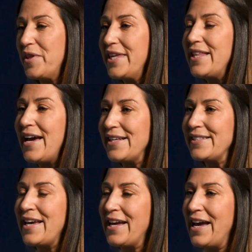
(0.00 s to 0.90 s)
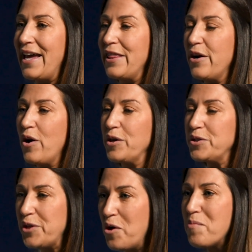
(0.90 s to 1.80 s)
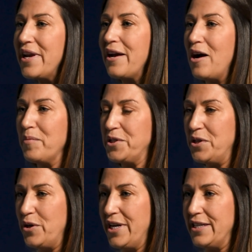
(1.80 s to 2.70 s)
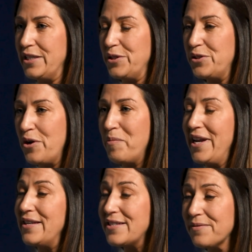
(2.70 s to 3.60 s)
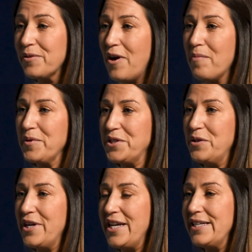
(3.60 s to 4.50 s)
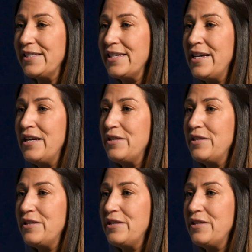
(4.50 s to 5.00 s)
within the SKA, there are so many opportunities and so many different opportunities